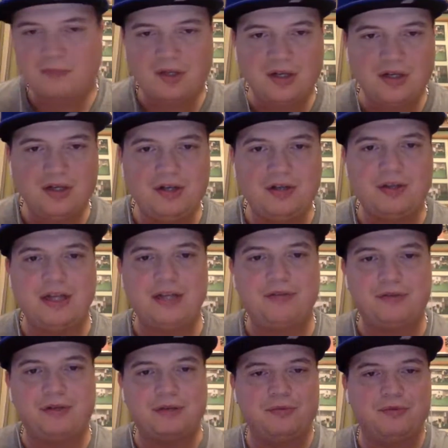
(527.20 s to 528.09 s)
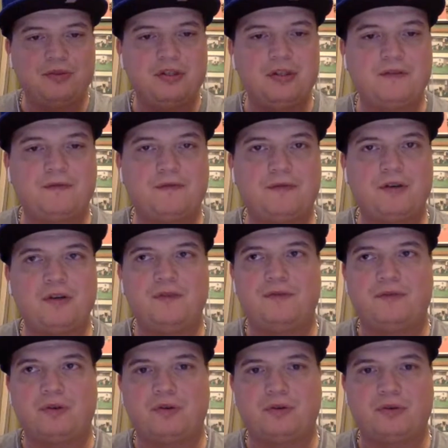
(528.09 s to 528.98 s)
that's why I'm doing it
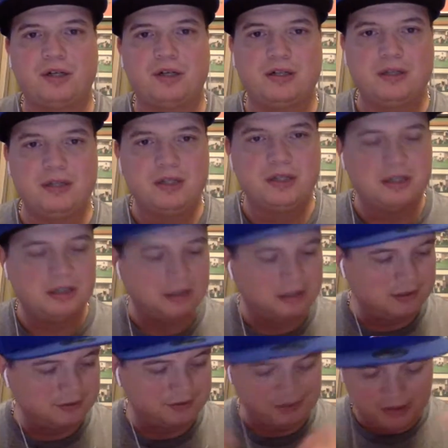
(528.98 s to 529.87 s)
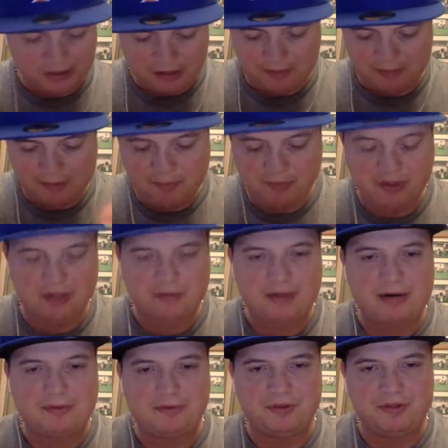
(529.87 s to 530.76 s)
front forward. So I'm going to play
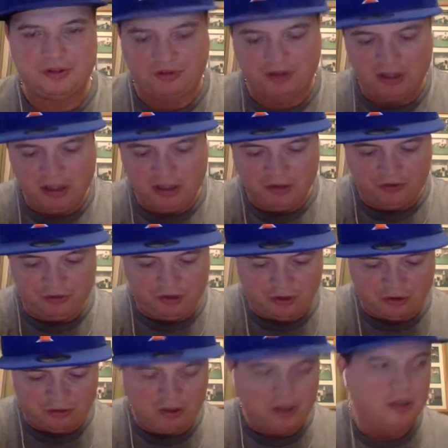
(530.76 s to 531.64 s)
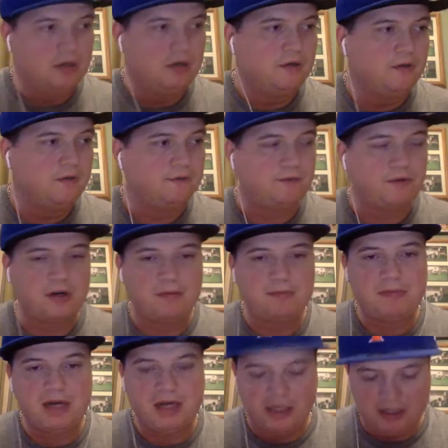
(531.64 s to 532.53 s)
around with this. So
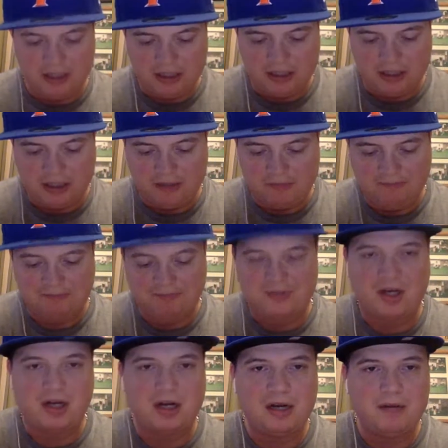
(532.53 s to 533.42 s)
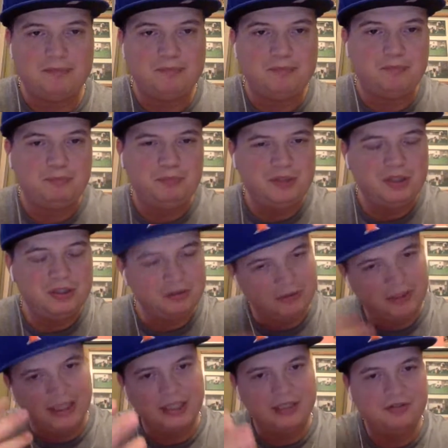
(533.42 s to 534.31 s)
from my, I
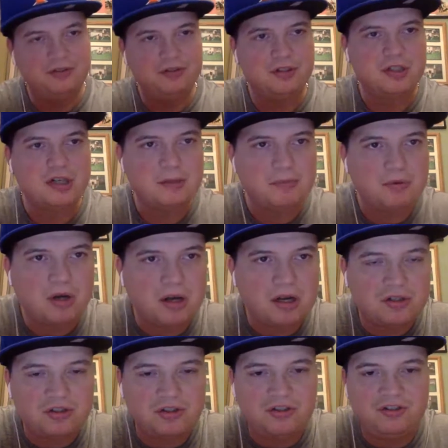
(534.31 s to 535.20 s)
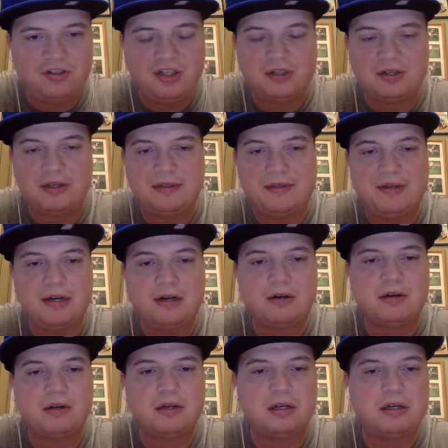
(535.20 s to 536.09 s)
get into a couple auctions here and
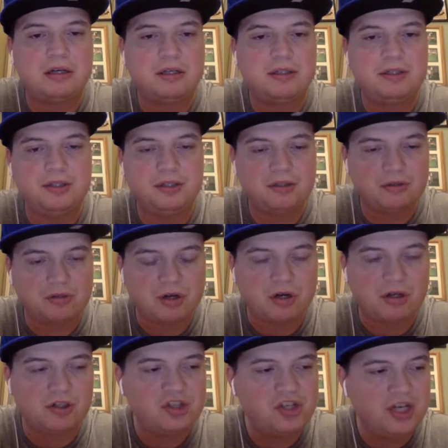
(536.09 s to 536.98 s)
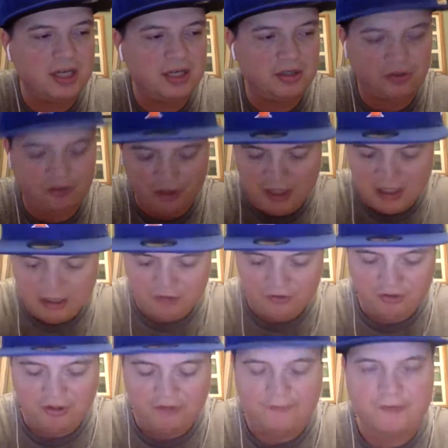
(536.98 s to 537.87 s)
there on, card channels.
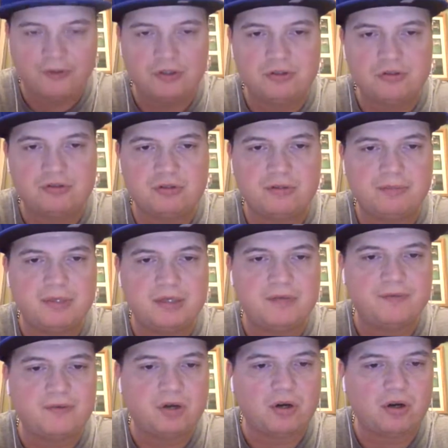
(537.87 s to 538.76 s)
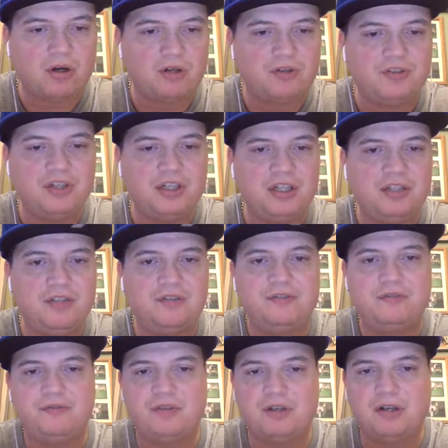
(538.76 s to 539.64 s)
So the first group of cards
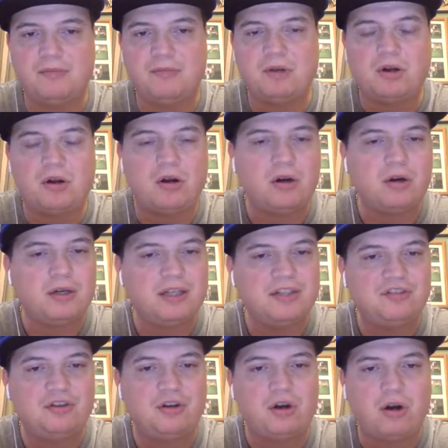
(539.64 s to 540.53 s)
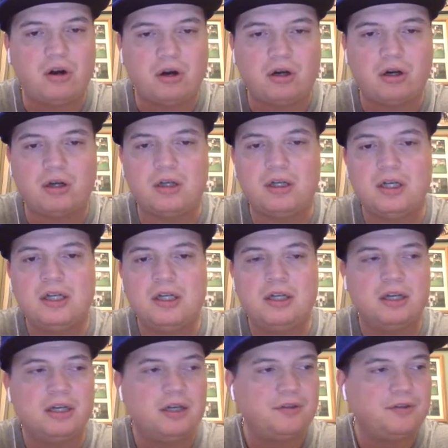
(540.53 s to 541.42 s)
is from RSR.
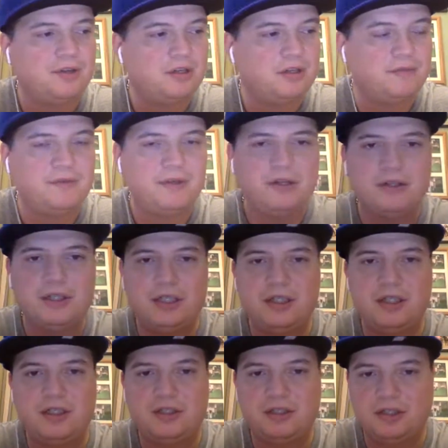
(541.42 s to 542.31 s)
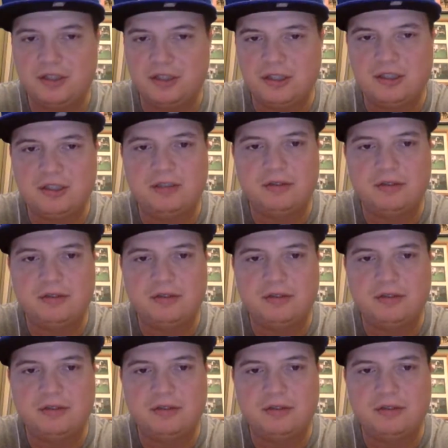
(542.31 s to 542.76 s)
They're a very good,